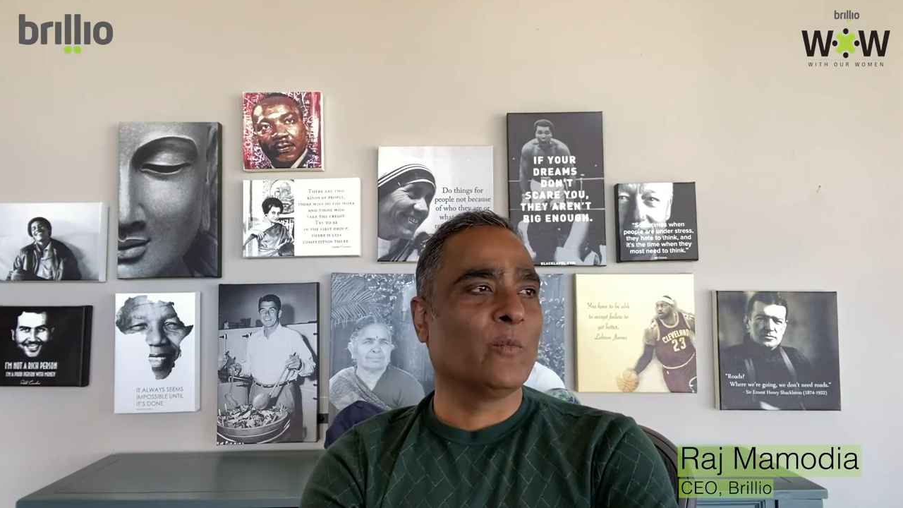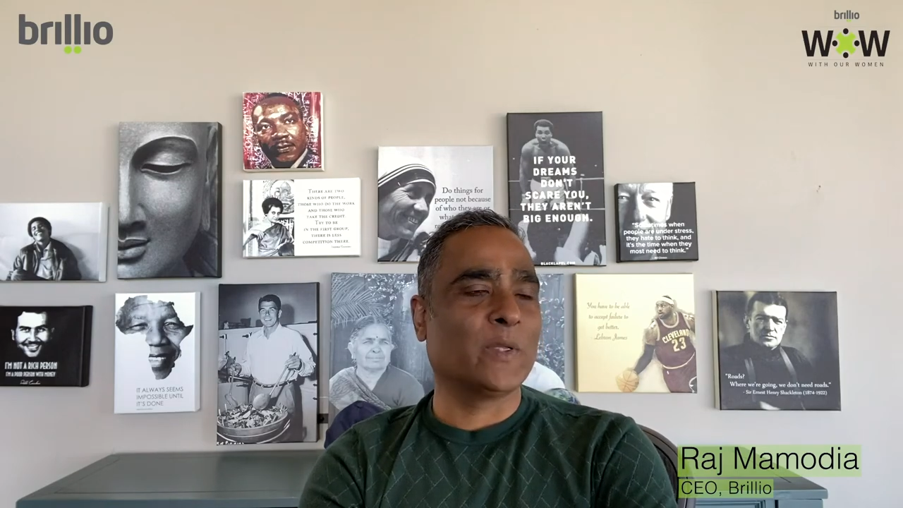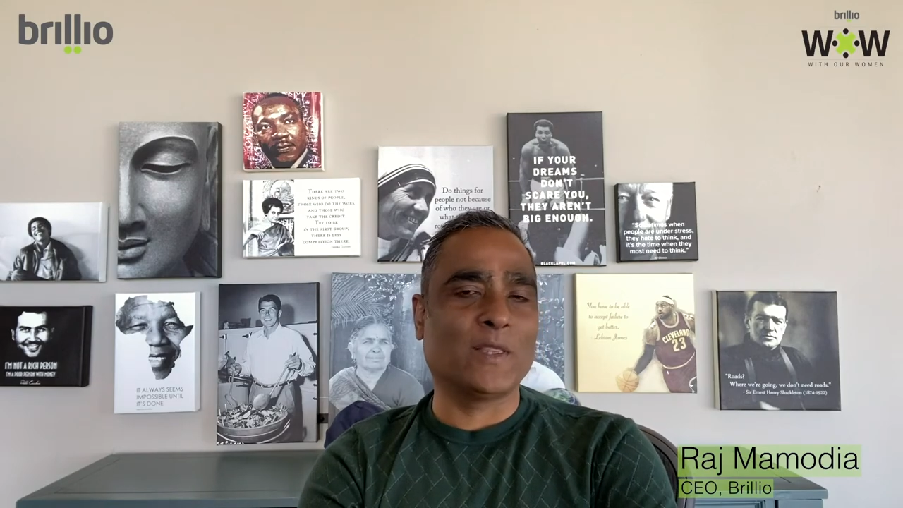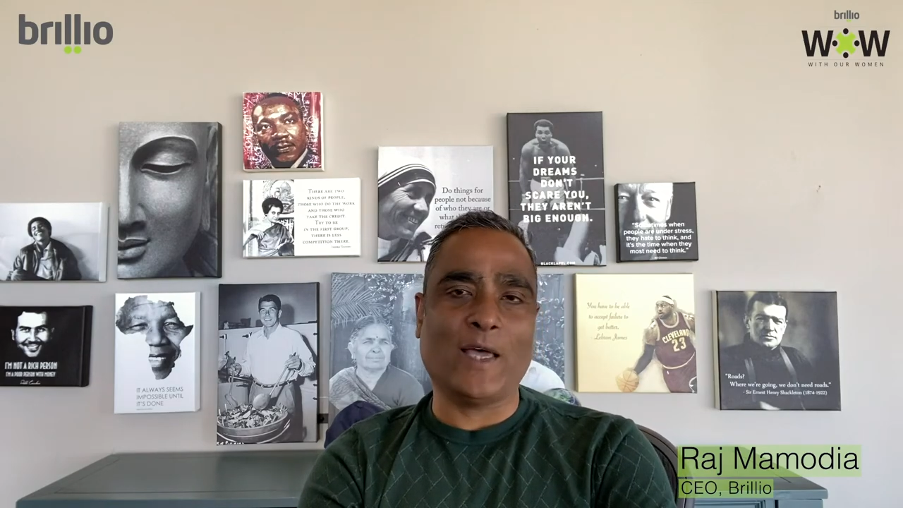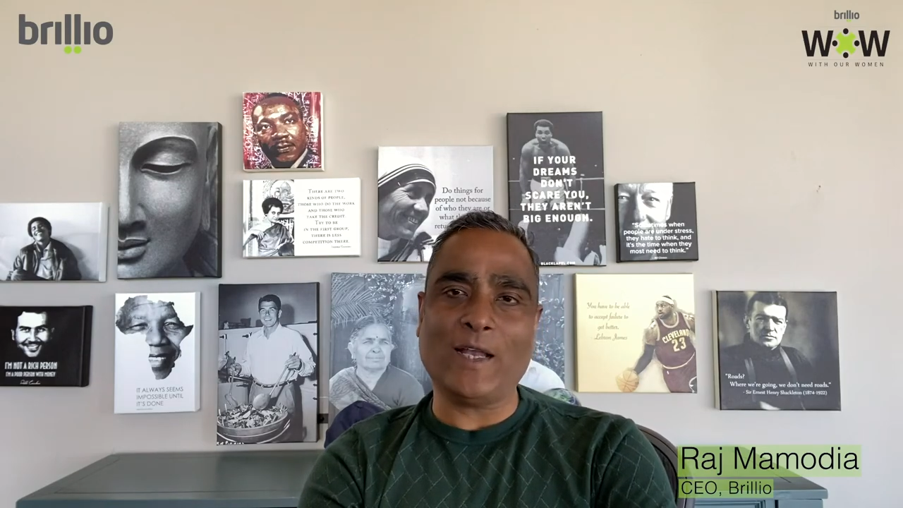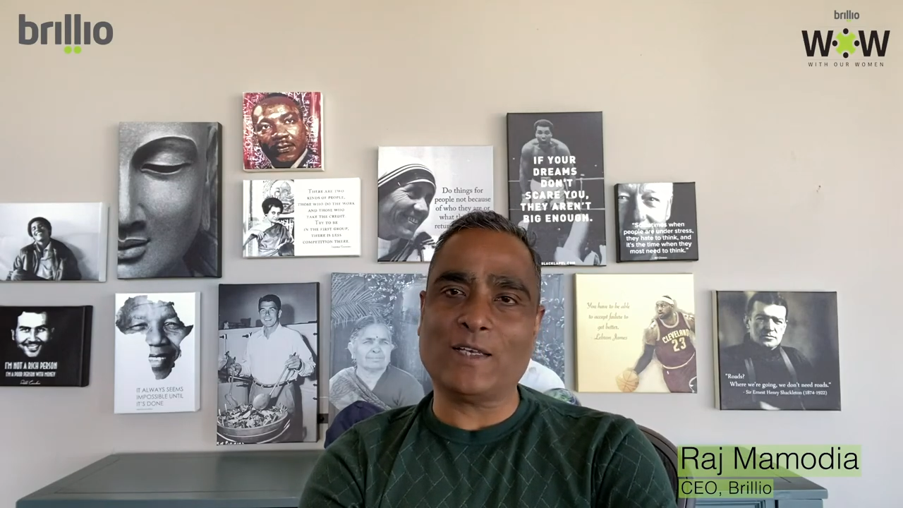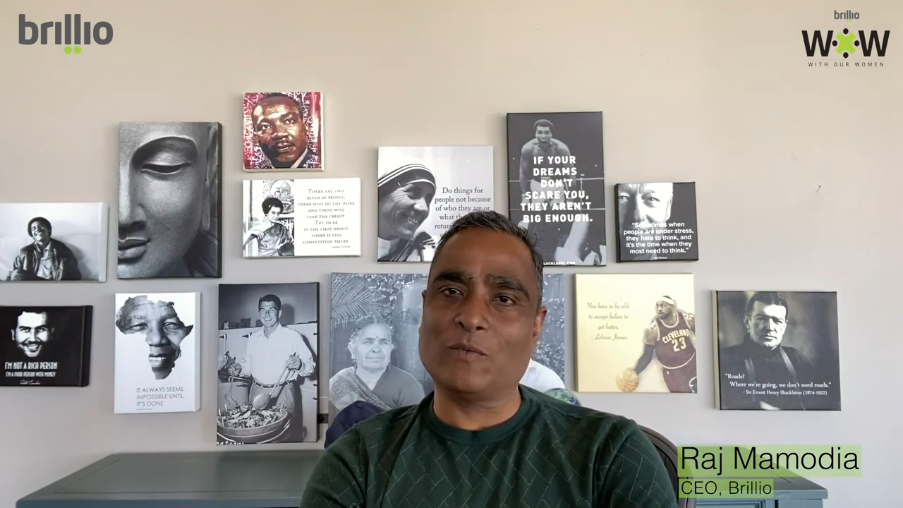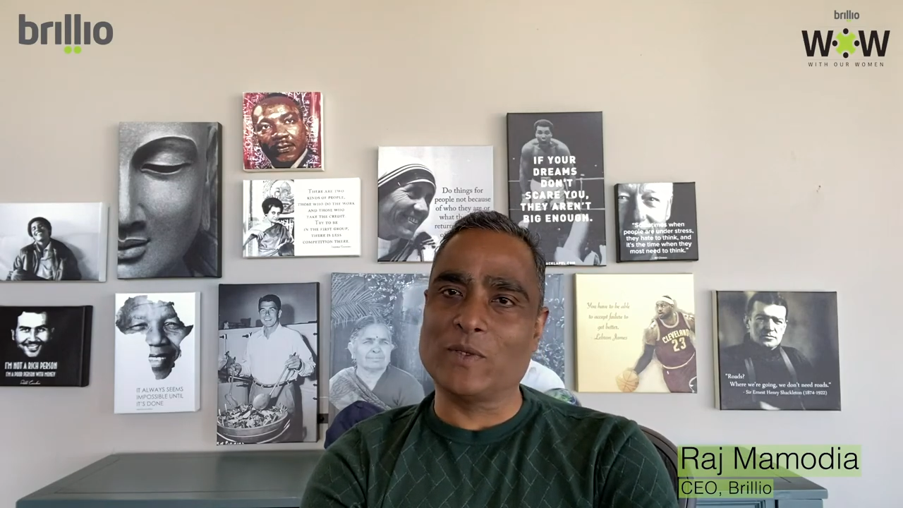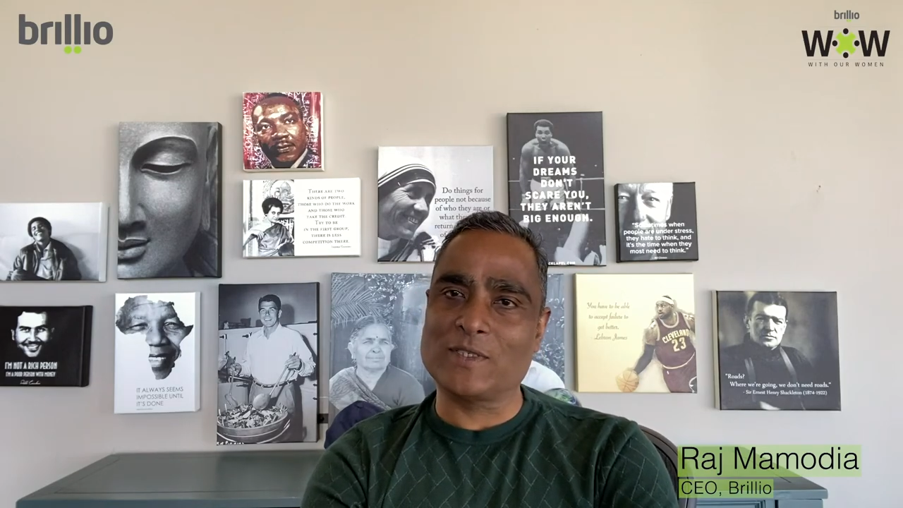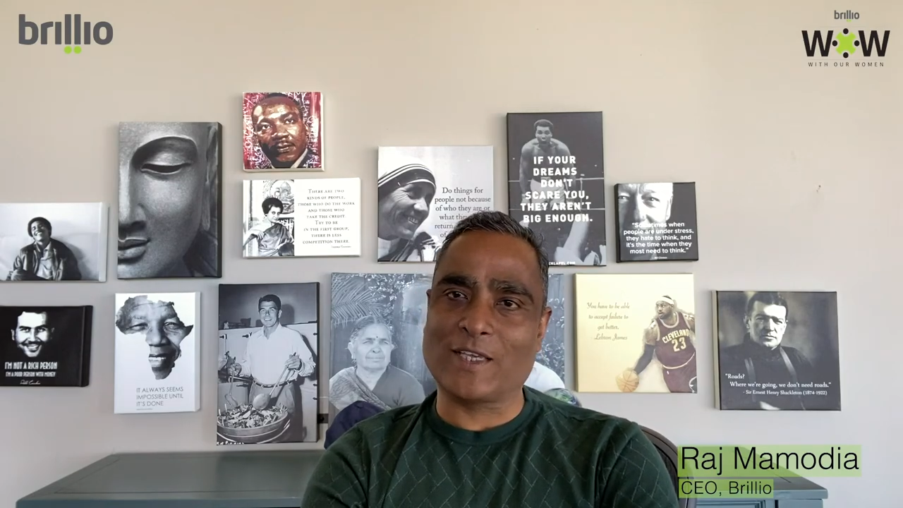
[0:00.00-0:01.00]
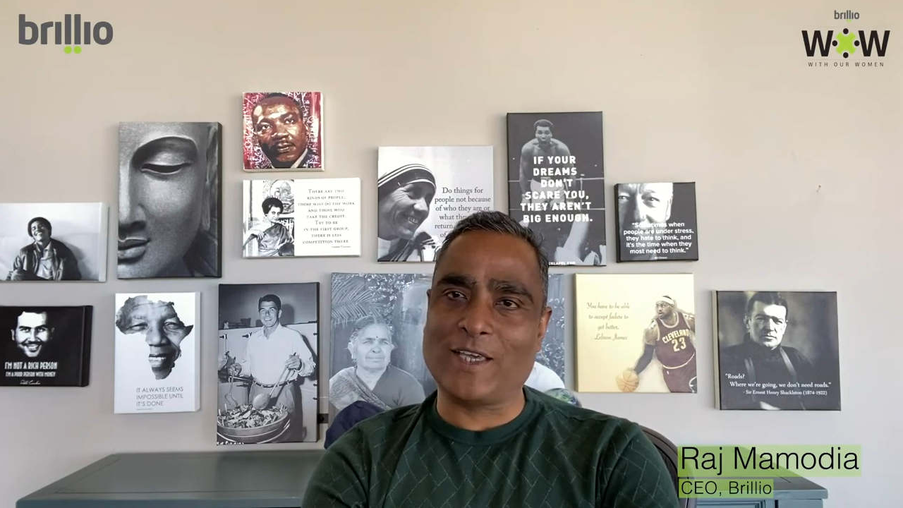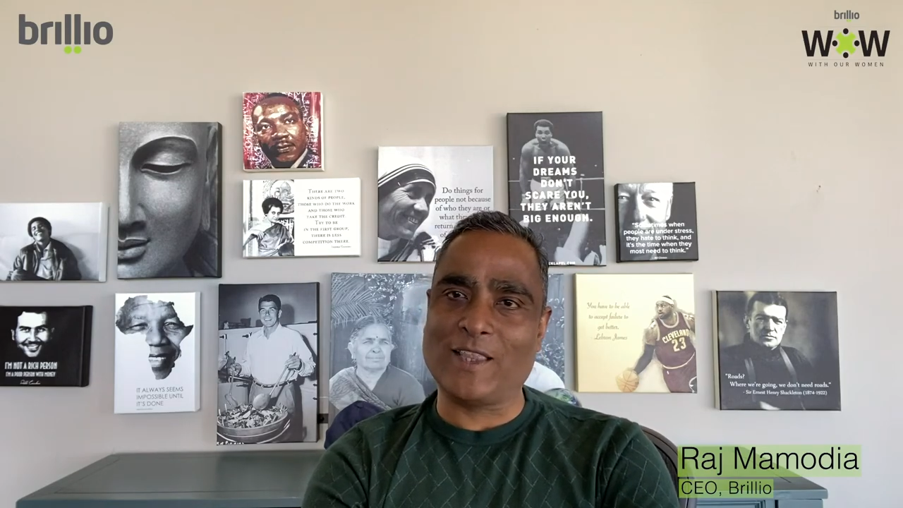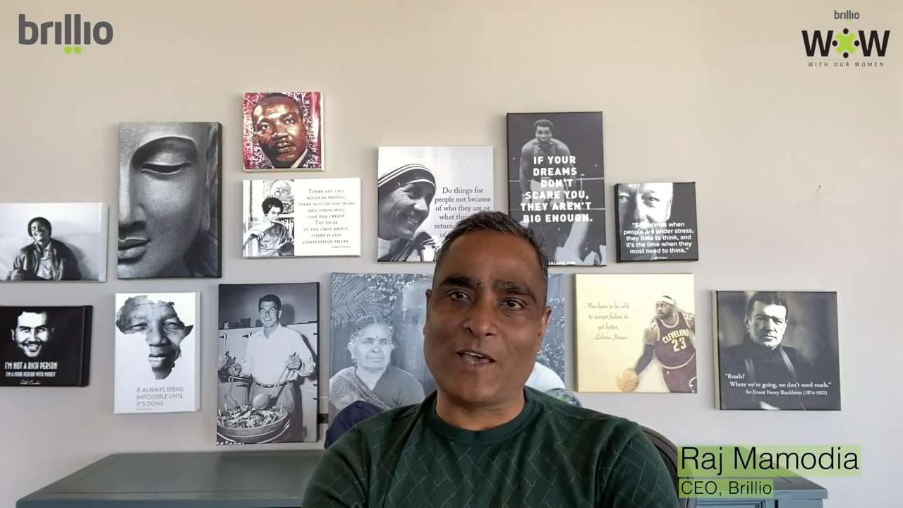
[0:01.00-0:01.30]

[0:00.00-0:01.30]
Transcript: With that, once again,